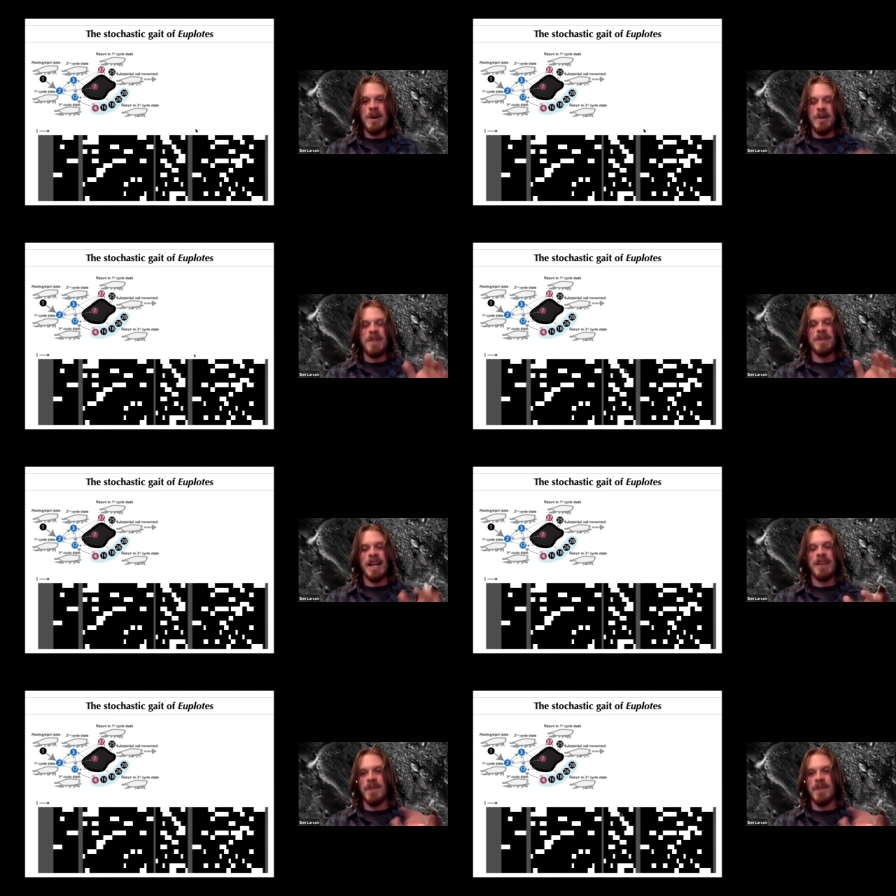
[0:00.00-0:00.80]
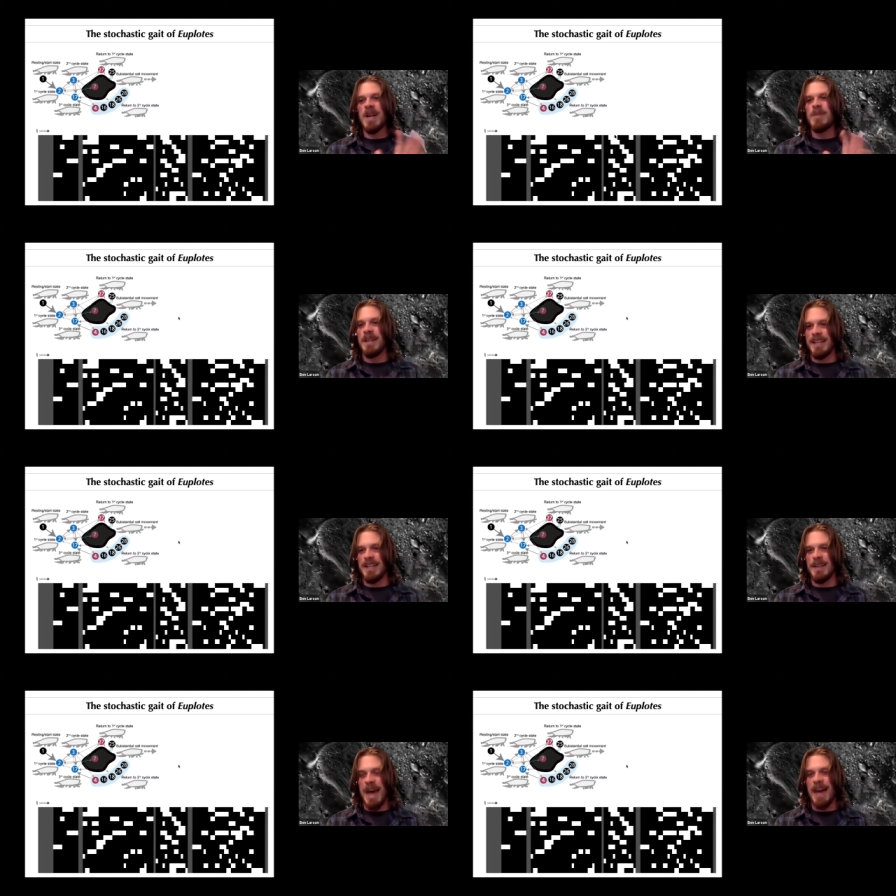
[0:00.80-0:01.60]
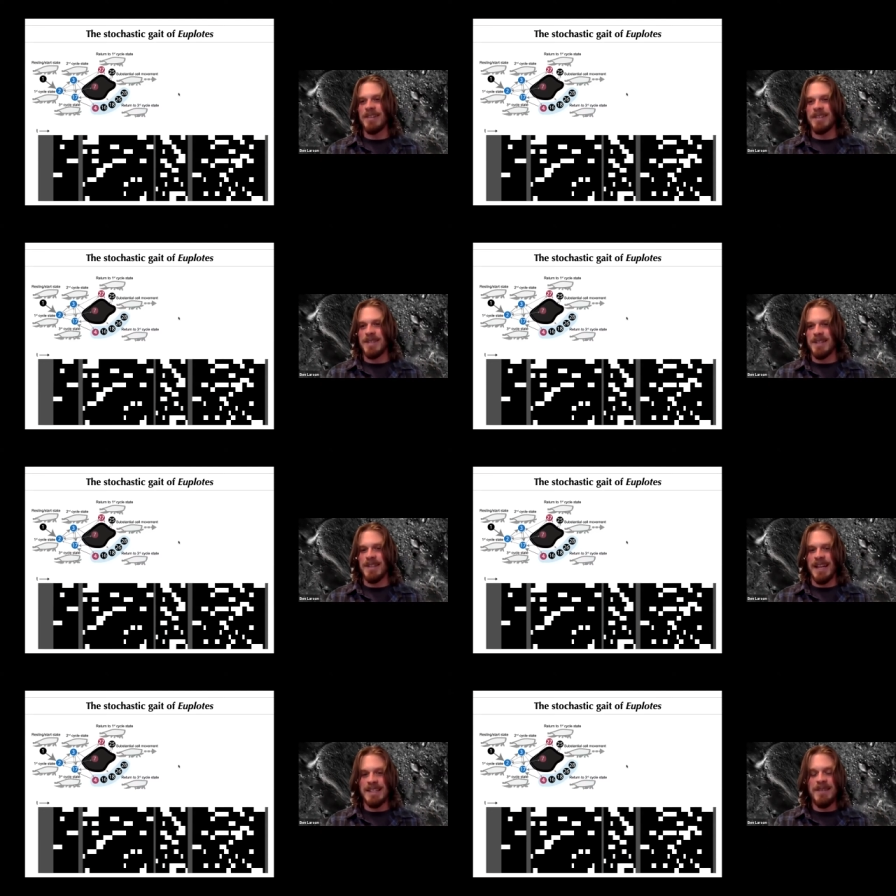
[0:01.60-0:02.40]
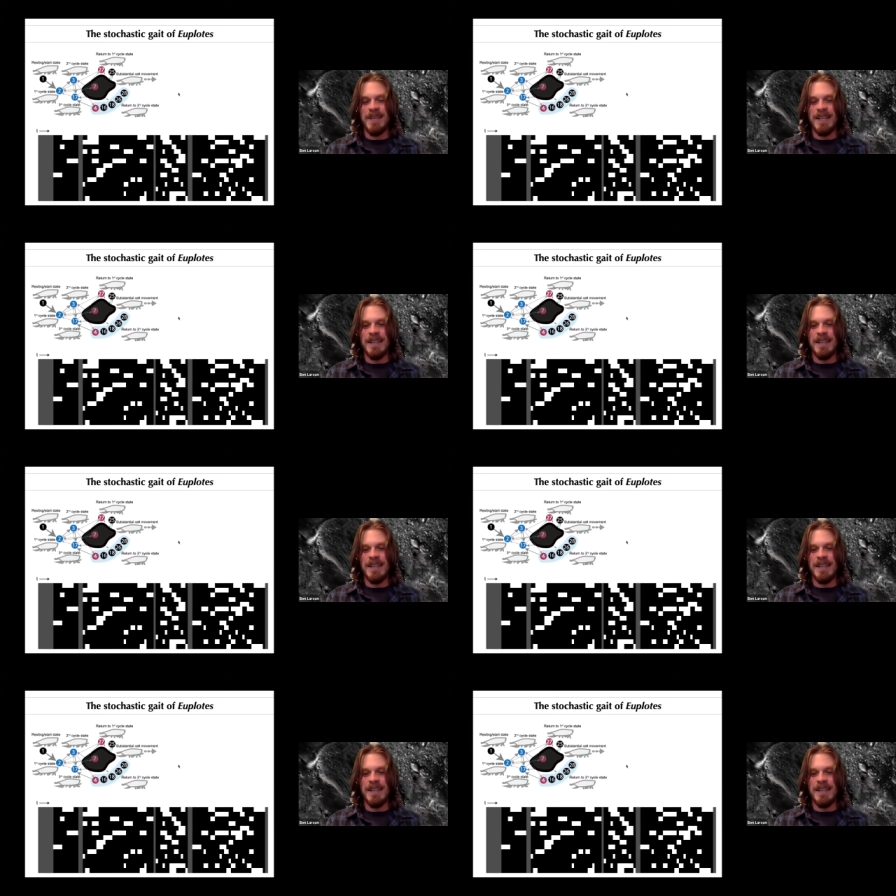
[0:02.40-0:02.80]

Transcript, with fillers: we have a lot of variability in the patterns of serial activity.